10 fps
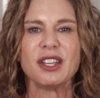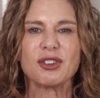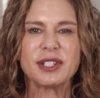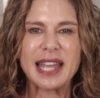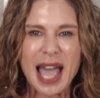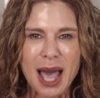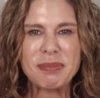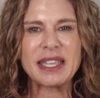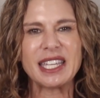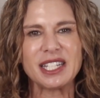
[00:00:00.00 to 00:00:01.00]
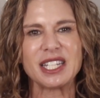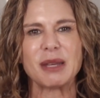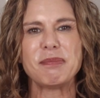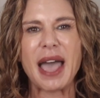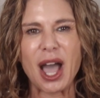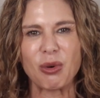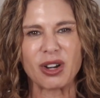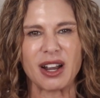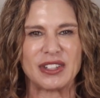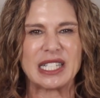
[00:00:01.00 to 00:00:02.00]
you're tapping into the
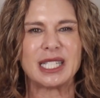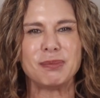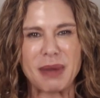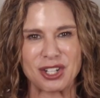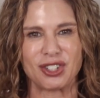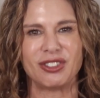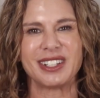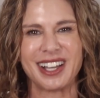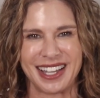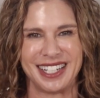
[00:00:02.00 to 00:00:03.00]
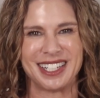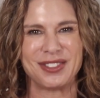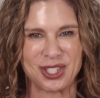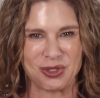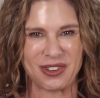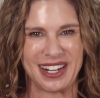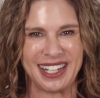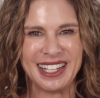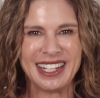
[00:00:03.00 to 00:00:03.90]
power of a special kind of story.